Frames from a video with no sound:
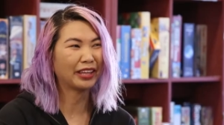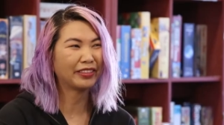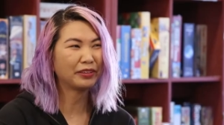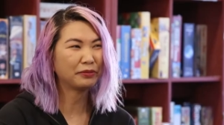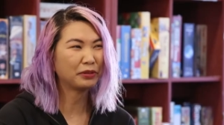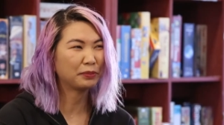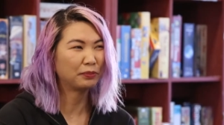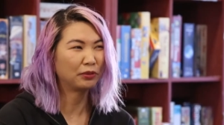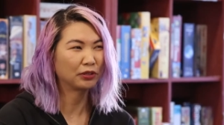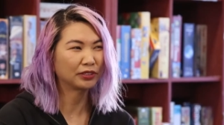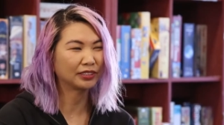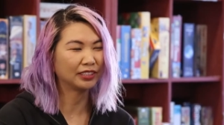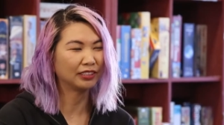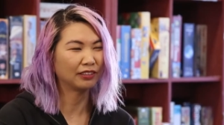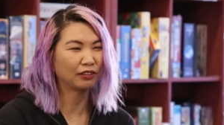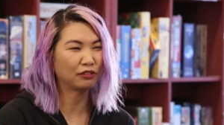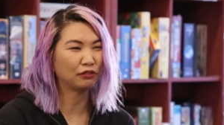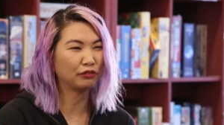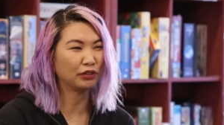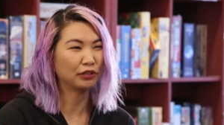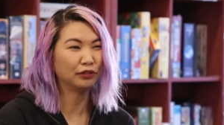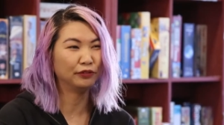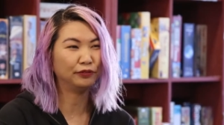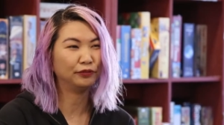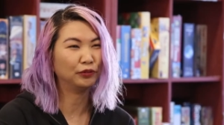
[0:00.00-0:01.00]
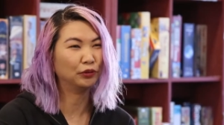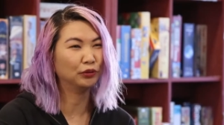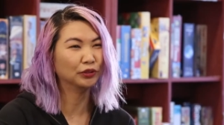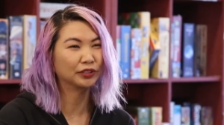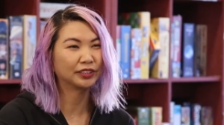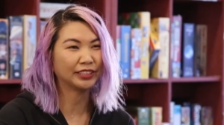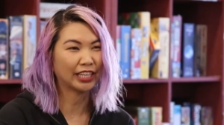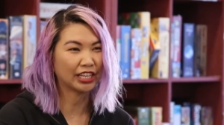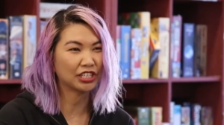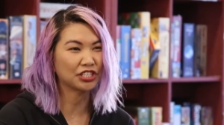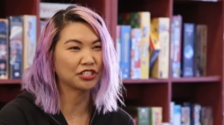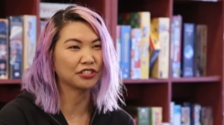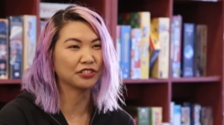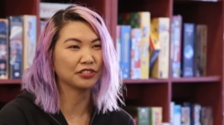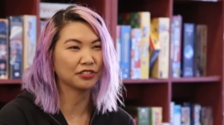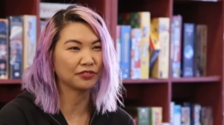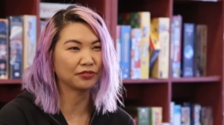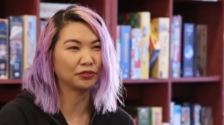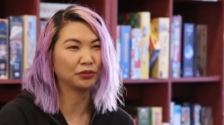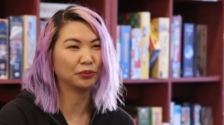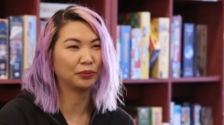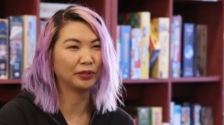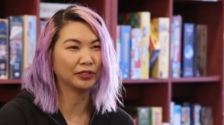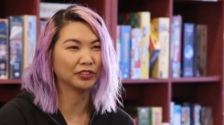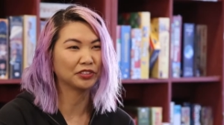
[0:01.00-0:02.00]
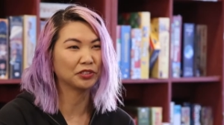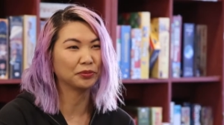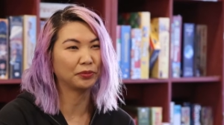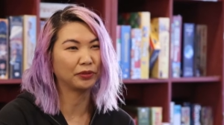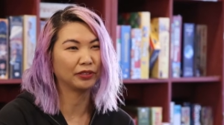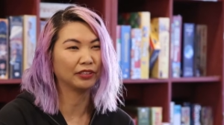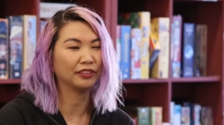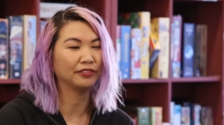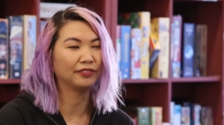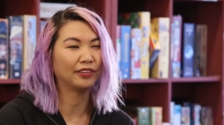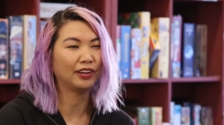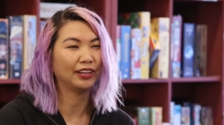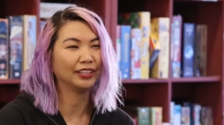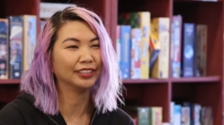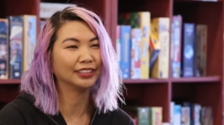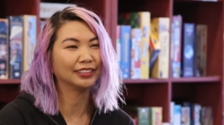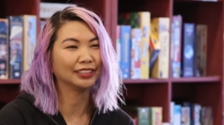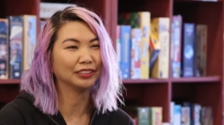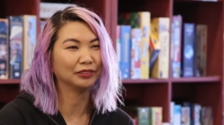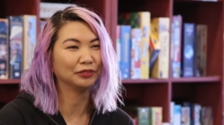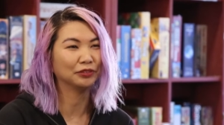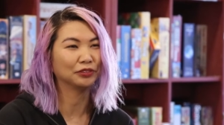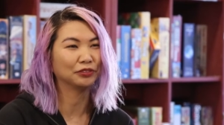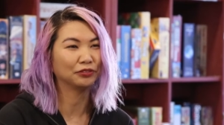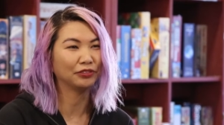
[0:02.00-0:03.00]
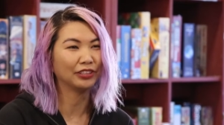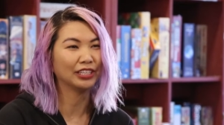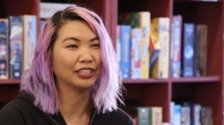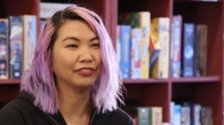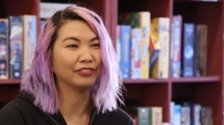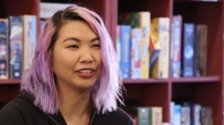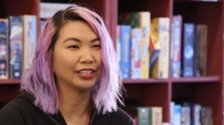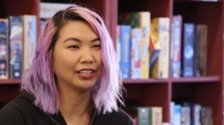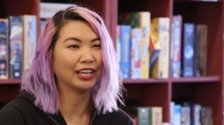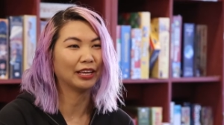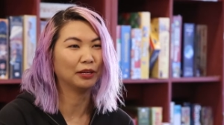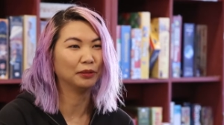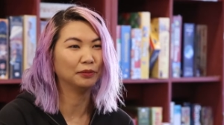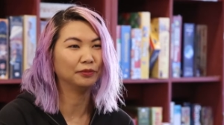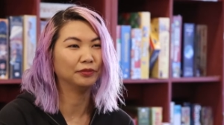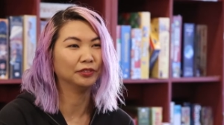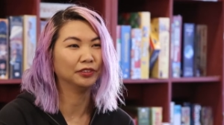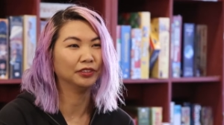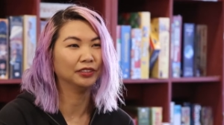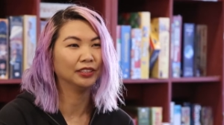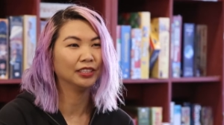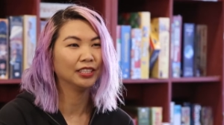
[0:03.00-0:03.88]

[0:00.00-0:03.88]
I think we booked in three or four sessions for one-to-one -one advice and it was really, really helpful.